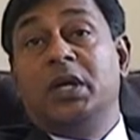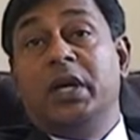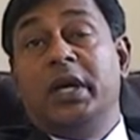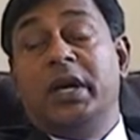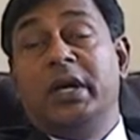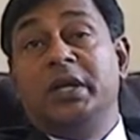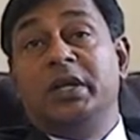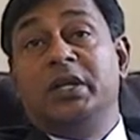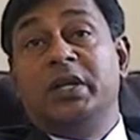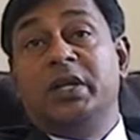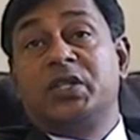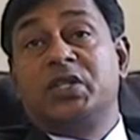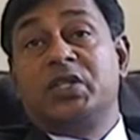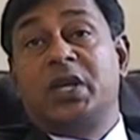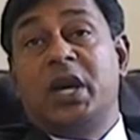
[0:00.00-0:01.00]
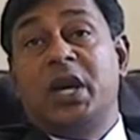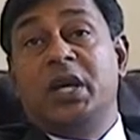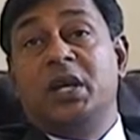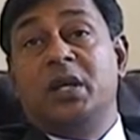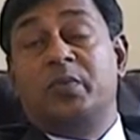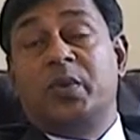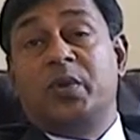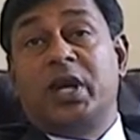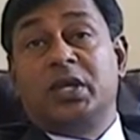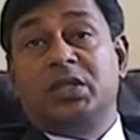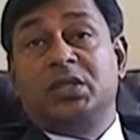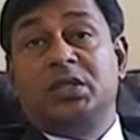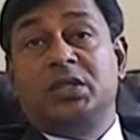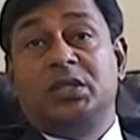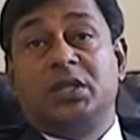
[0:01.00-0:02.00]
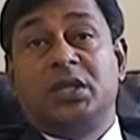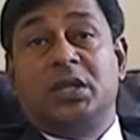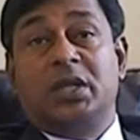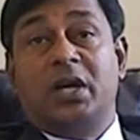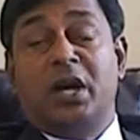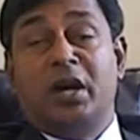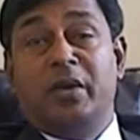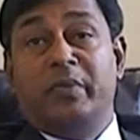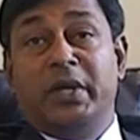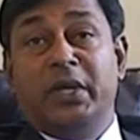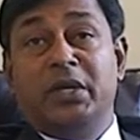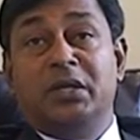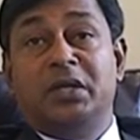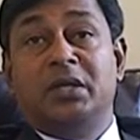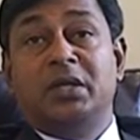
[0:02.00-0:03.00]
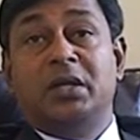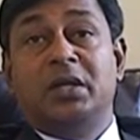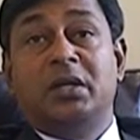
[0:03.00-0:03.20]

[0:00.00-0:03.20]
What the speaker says: and textile products, garment